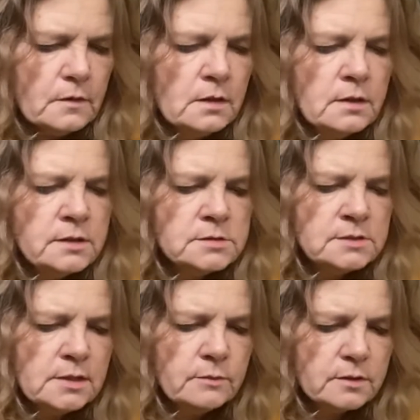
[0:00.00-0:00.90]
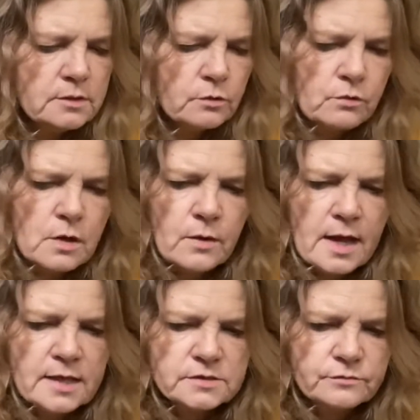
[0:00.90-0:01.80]
Let's see what the crow
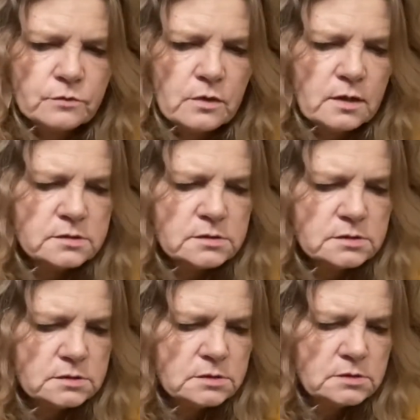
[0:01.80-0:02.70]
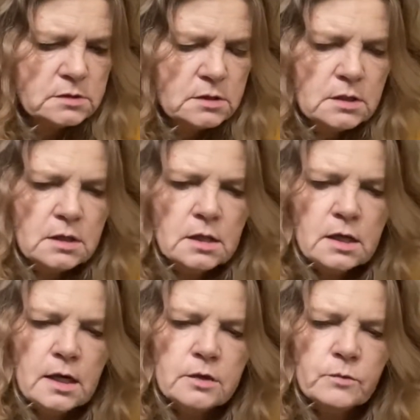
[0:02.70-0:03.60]
has for us.
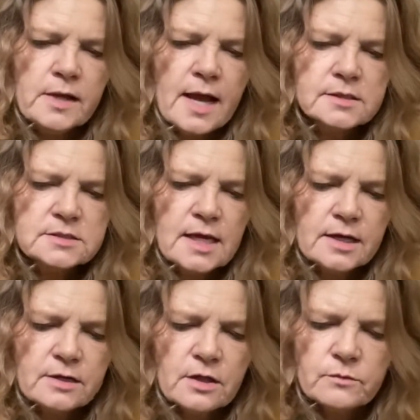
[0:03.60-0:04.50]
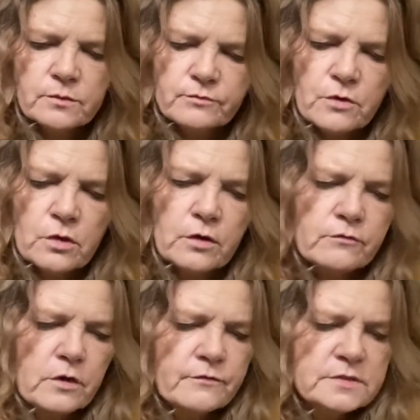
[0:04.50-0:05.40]
And we actually had another one fall
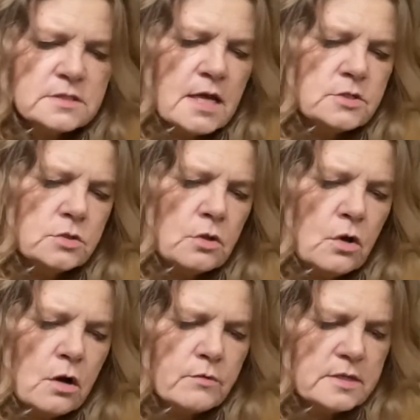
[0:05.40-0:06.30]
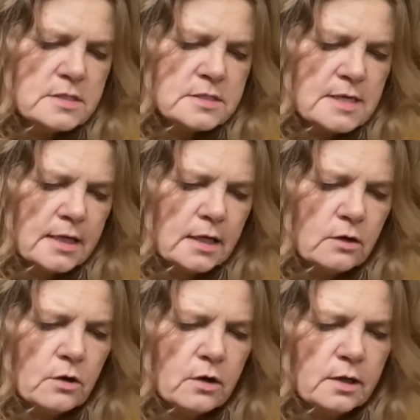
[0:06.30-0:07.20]
over. If it's not too long, I'll read the second
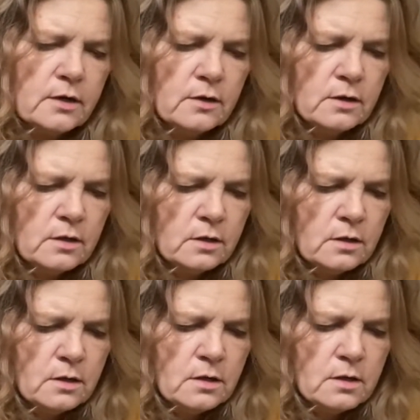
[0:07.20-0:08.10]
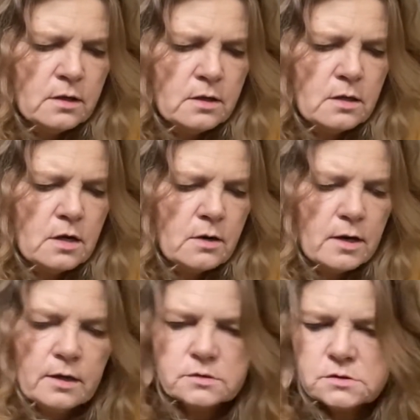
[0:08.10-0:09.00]
card here. All
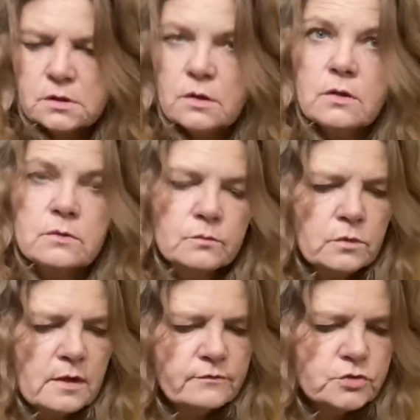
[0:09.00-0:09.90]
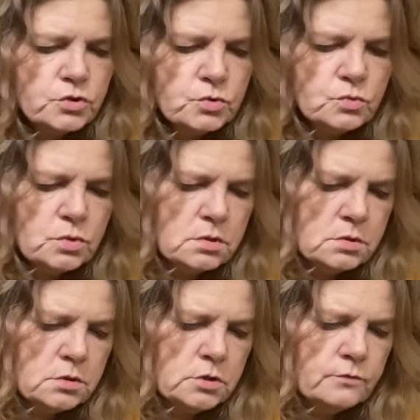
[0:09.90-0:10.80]
right, so we'll have two,
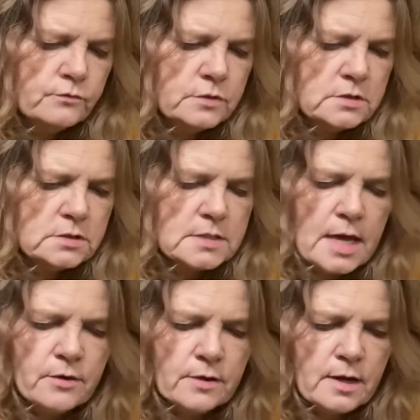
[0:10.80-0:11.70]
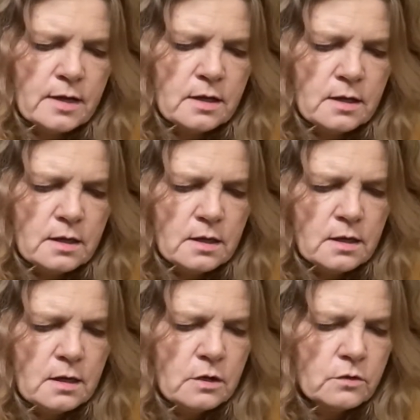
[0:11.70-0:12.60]
two for this Saturday.
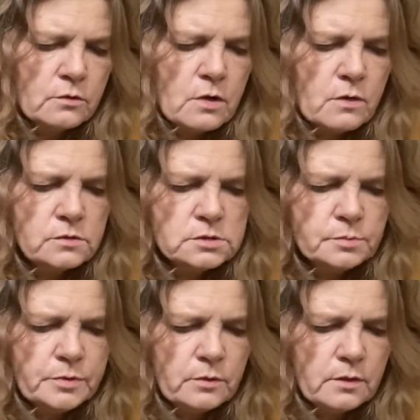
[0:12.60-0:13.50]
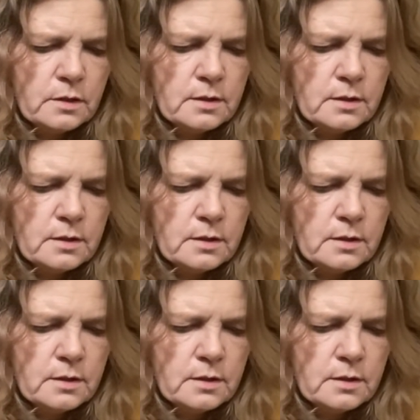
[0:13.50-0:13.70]
Crow Spirit.